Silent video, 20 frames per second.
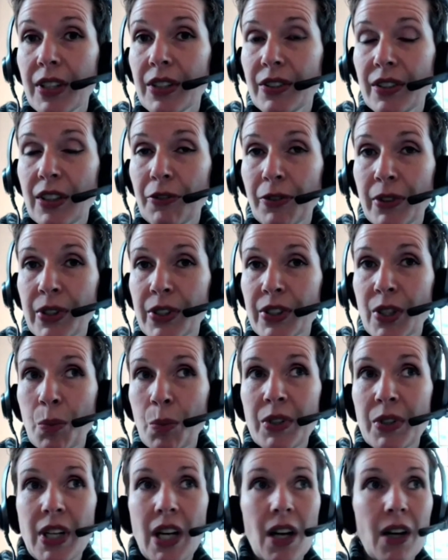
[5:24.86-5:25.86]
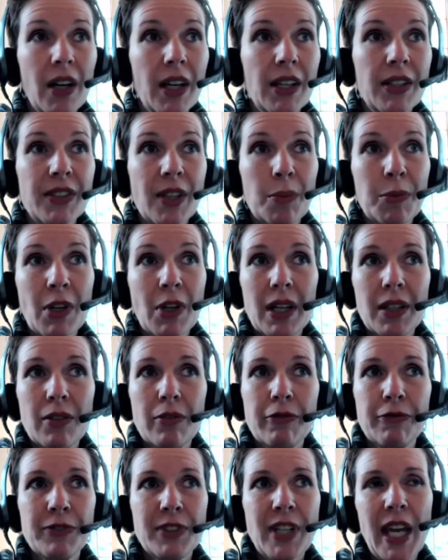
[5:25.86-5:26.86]
these different cemeteries. I'm kind
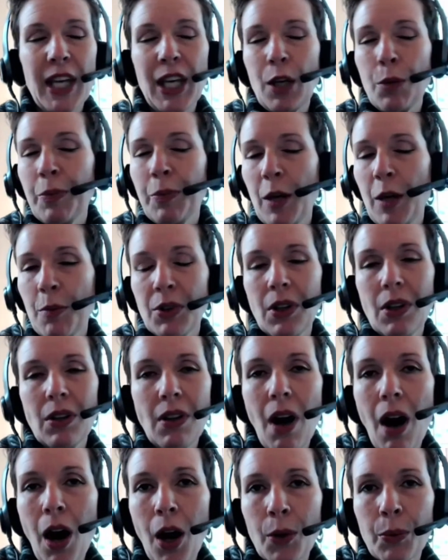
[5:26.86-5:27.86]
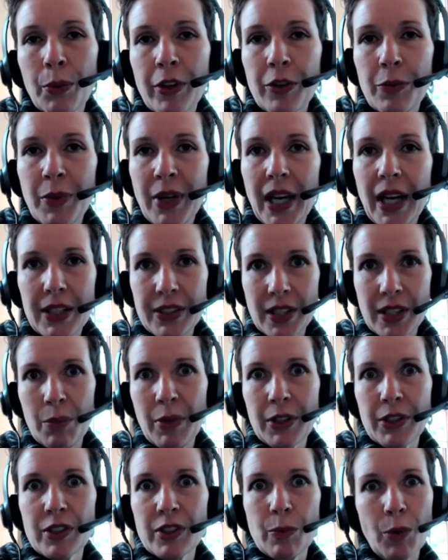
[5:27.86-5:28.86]
of taking people along with me as
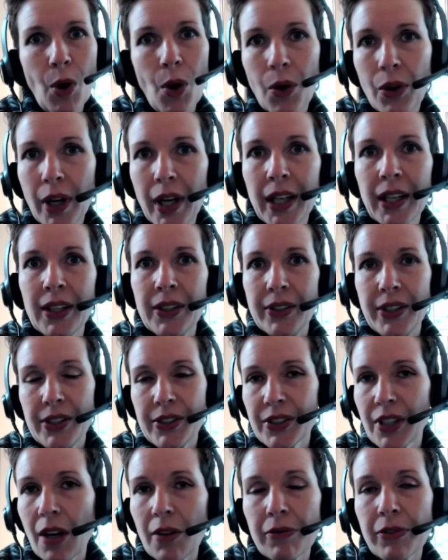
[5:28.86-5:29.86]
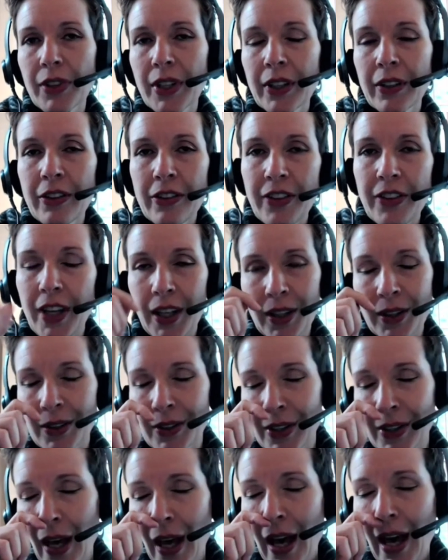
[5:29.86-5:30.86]
I'm exploring and discovering
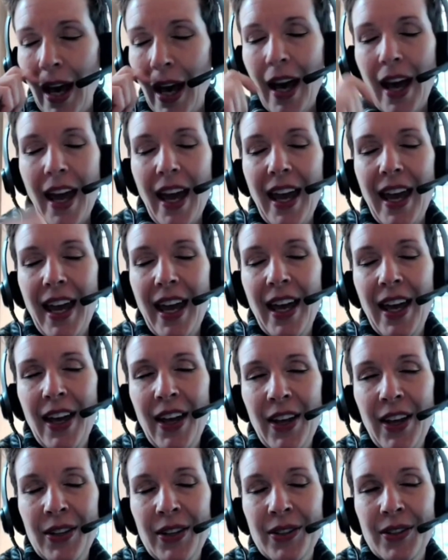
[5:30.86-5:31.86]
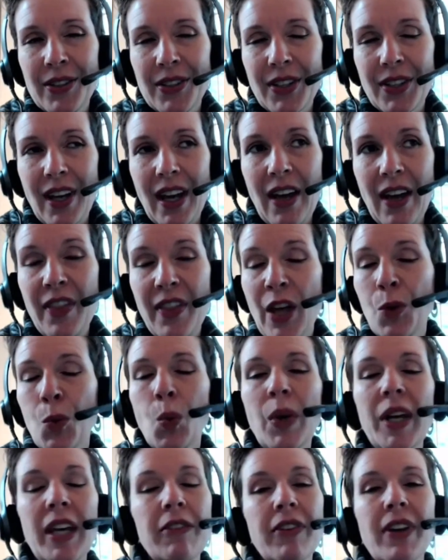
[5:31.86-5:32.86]
things, and
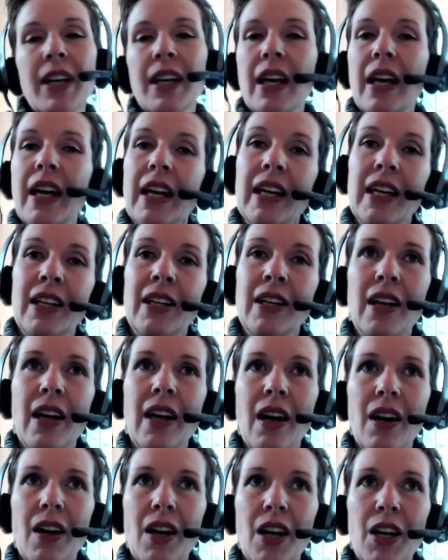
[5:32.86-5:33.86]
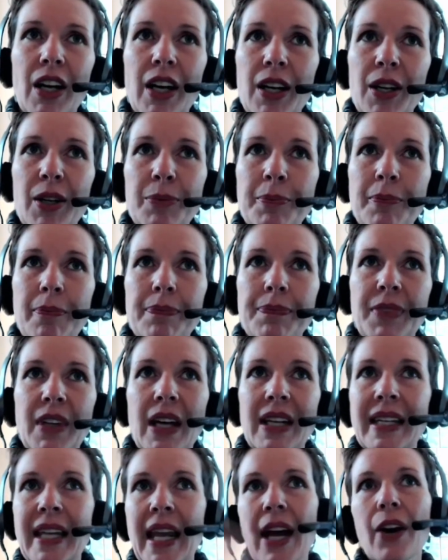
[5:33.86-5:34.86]
then weaving in a
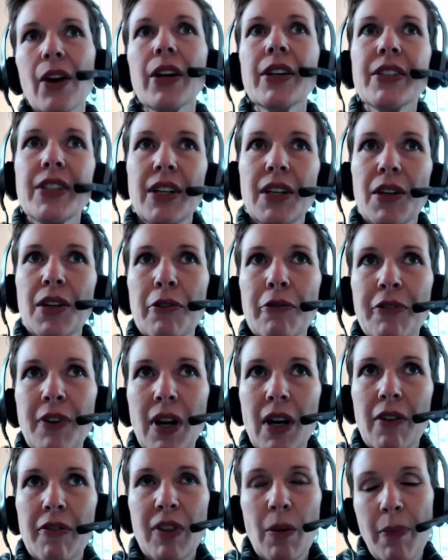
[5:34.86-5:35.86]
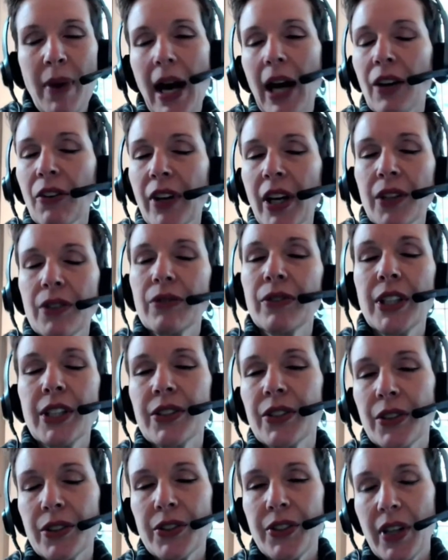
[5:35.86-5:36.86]
narrative of the background
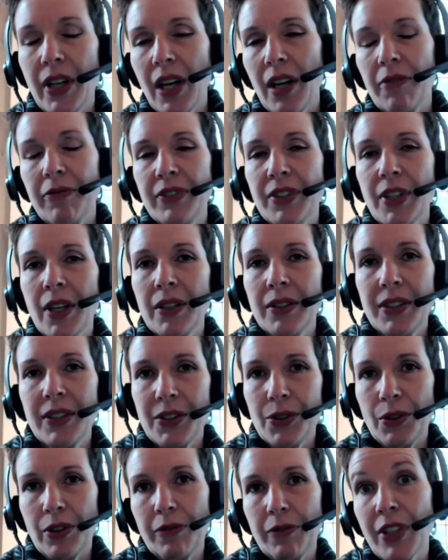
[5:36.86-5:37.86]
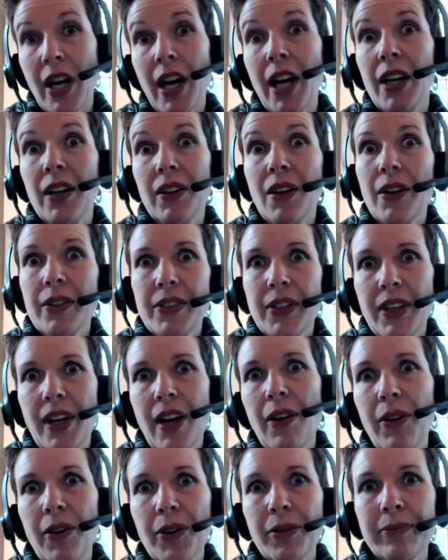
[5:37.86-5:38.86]
research that I've done to sort of tie it all
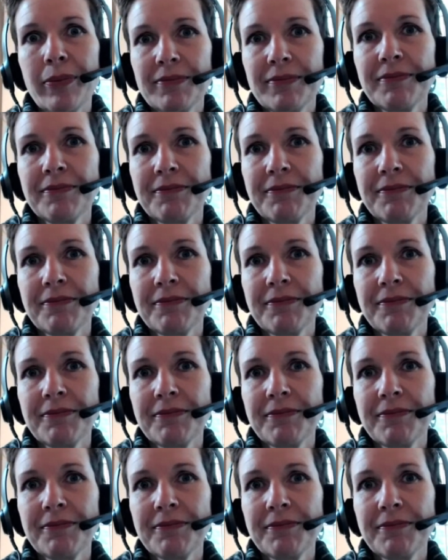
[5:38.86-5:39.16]
together.